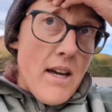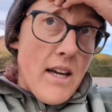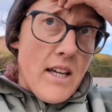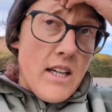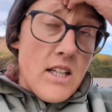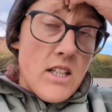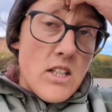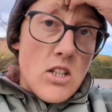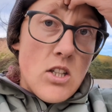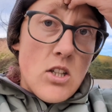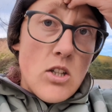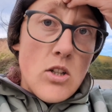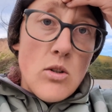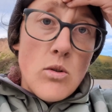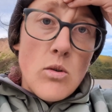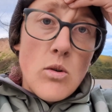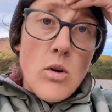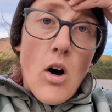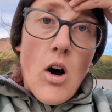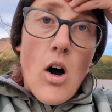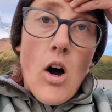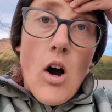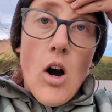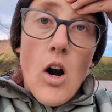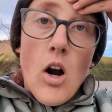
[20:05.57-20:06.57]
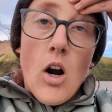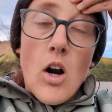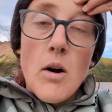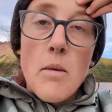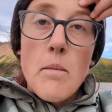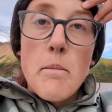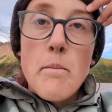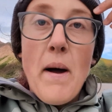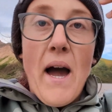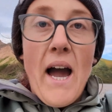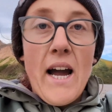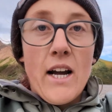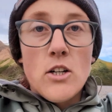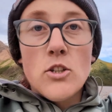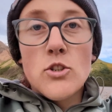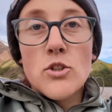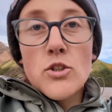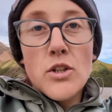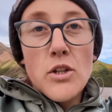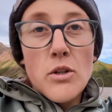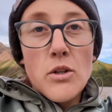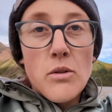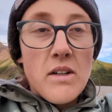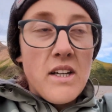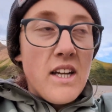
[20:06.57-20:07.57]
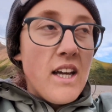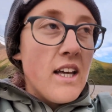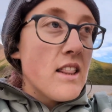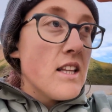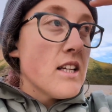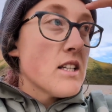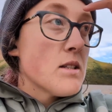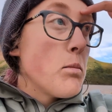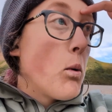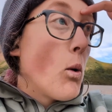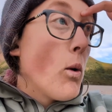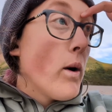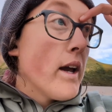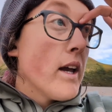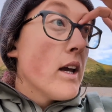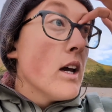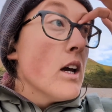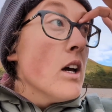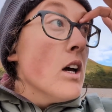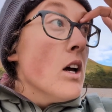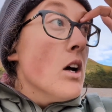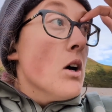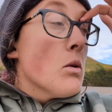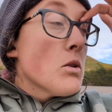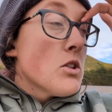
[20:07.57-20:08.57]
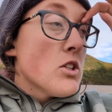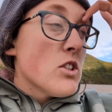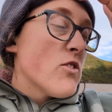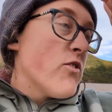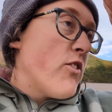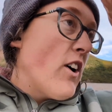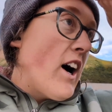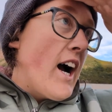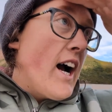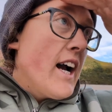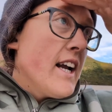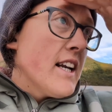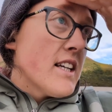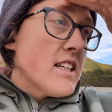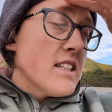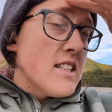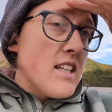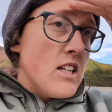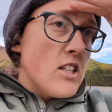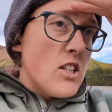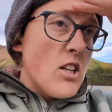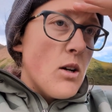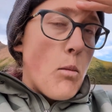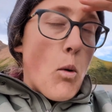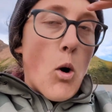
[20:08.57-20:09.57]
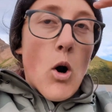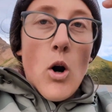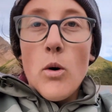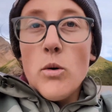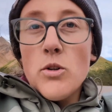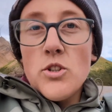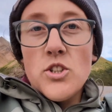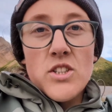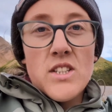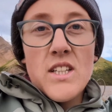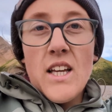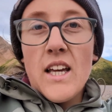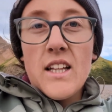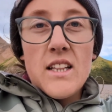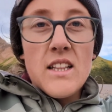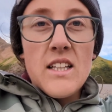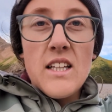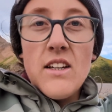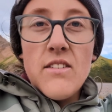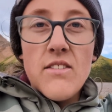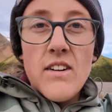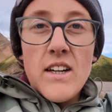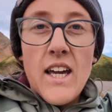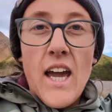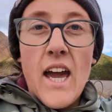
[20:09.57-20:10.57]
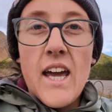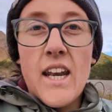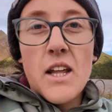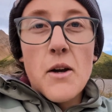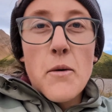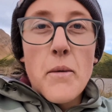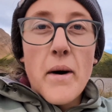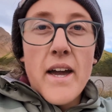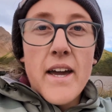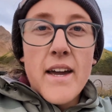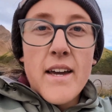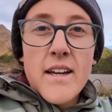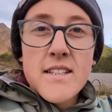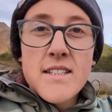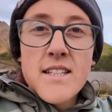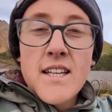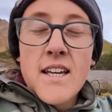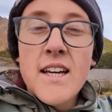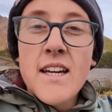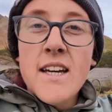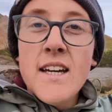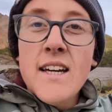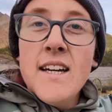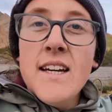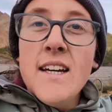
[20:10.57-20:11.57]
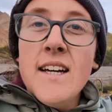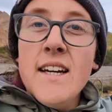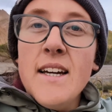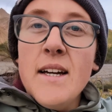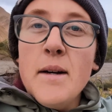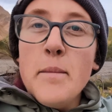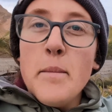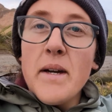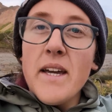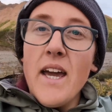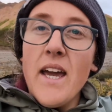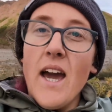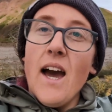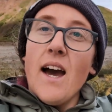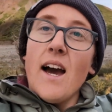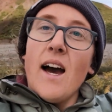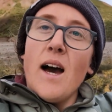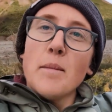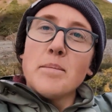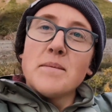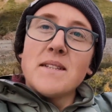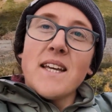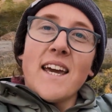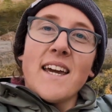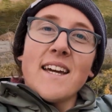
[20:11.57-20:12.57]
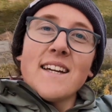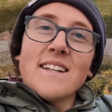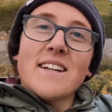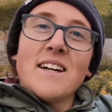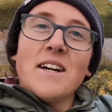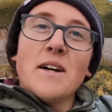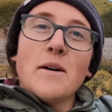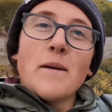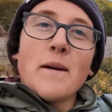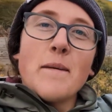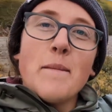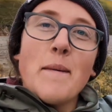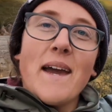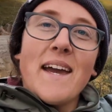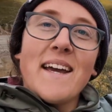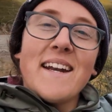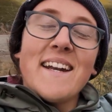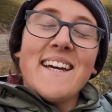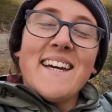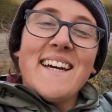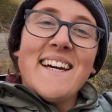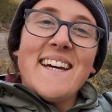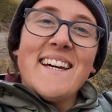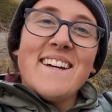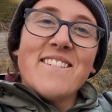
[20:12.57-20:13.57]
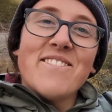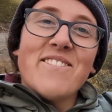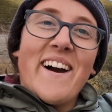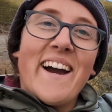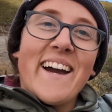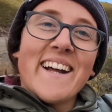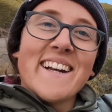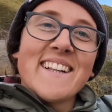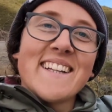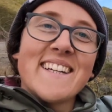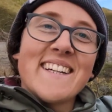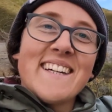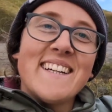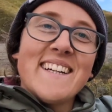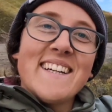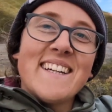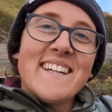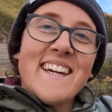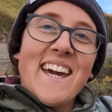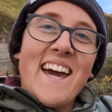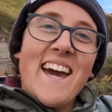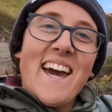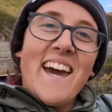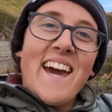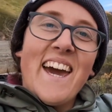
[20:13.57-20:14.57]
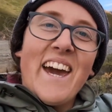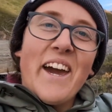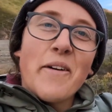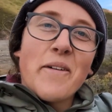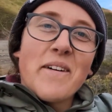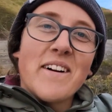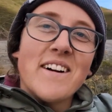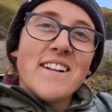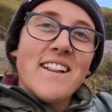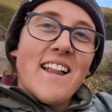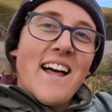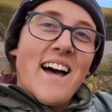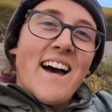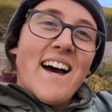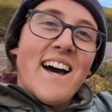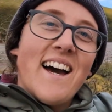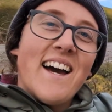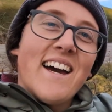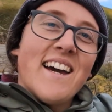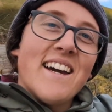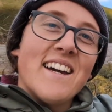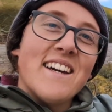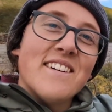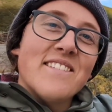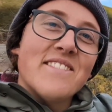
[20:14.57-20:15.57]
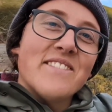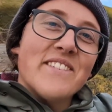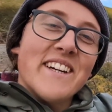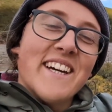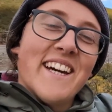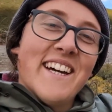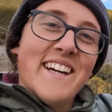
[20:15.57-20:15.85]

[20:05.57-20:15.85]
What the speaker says: make it to our backcountry unit at this point, which is fine, because then tomorrow we're just like leaving anyways. But yeah, update, we made it, finally, yay, we're alive.